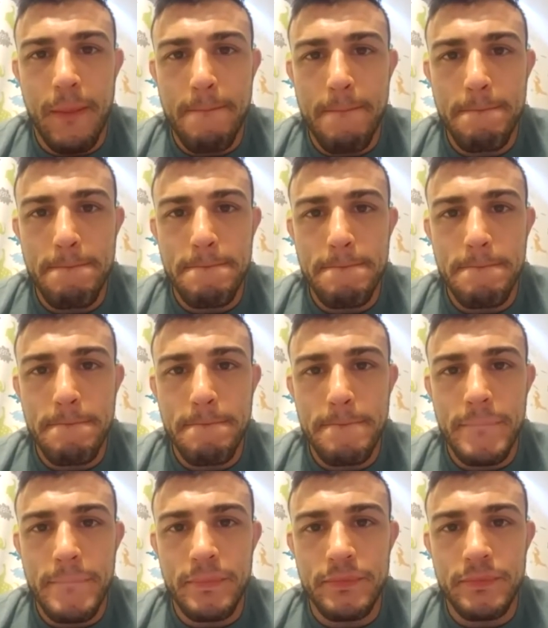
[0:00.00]

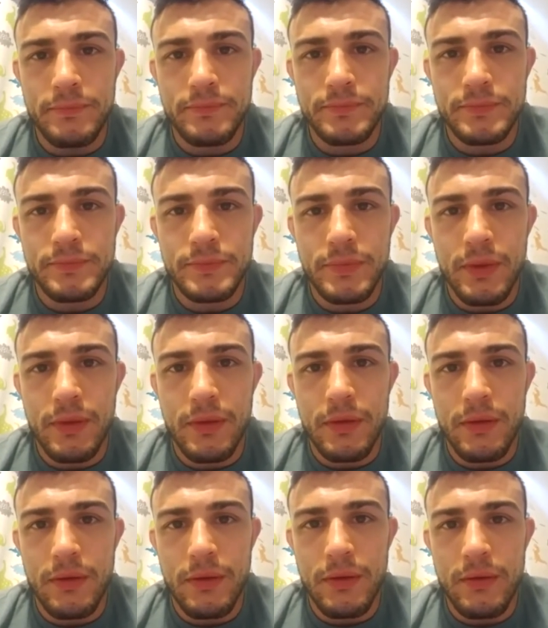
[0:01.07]

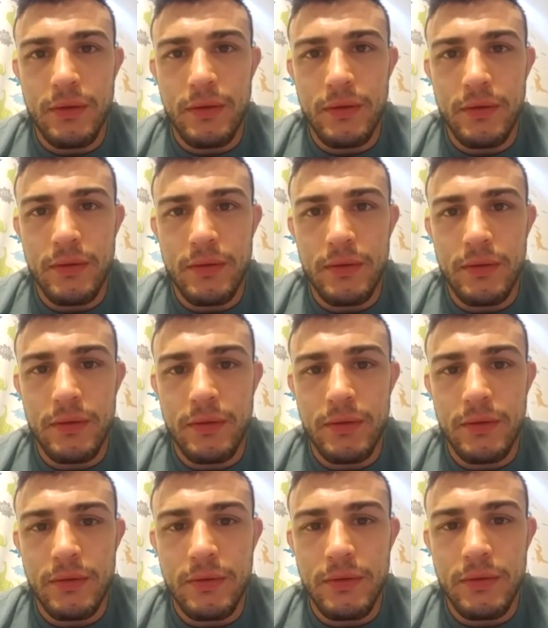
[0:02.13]

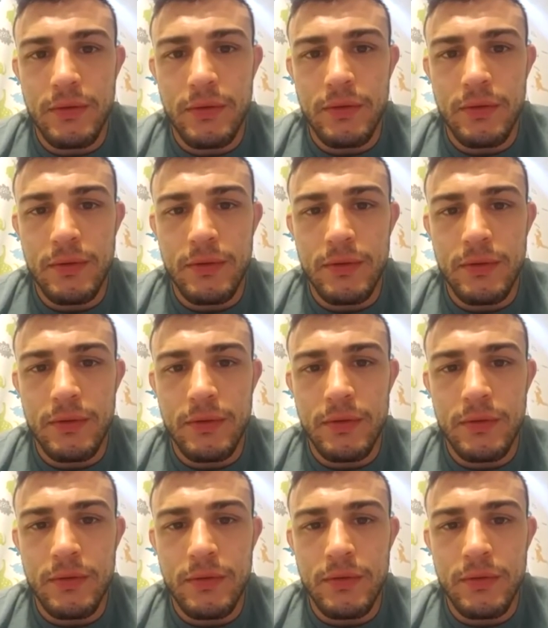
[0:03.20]

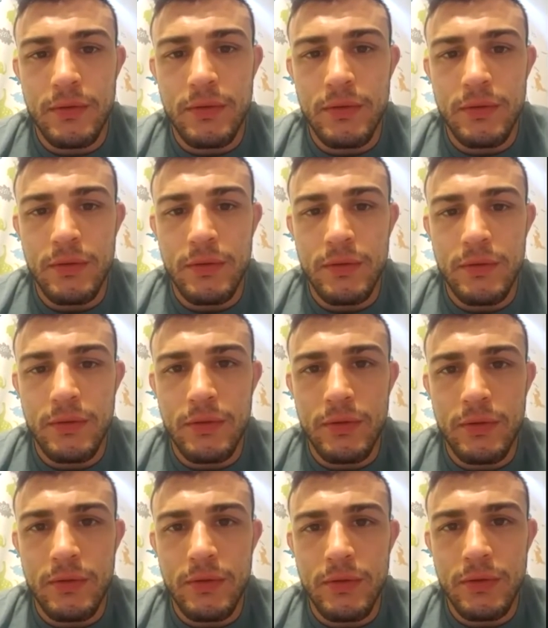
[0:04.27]

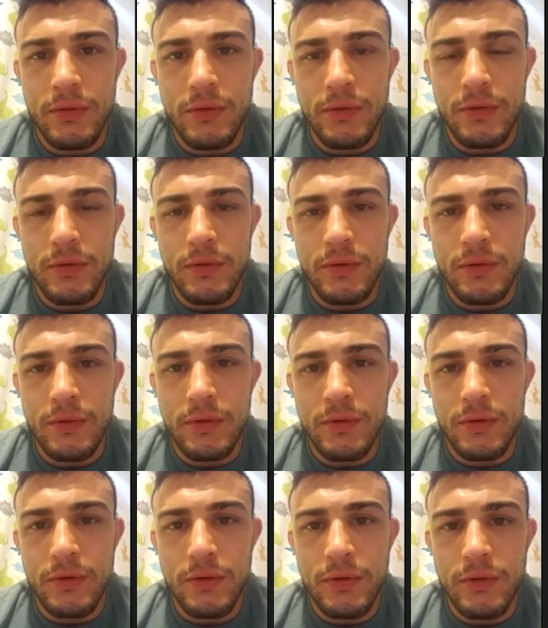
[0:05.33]

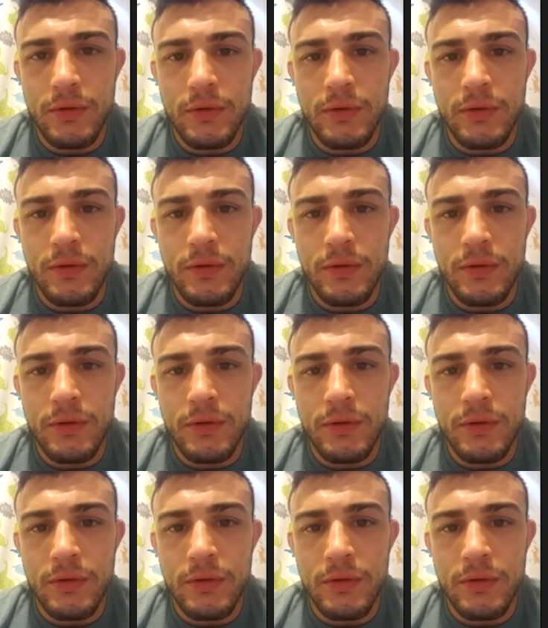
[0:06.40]
[no speech]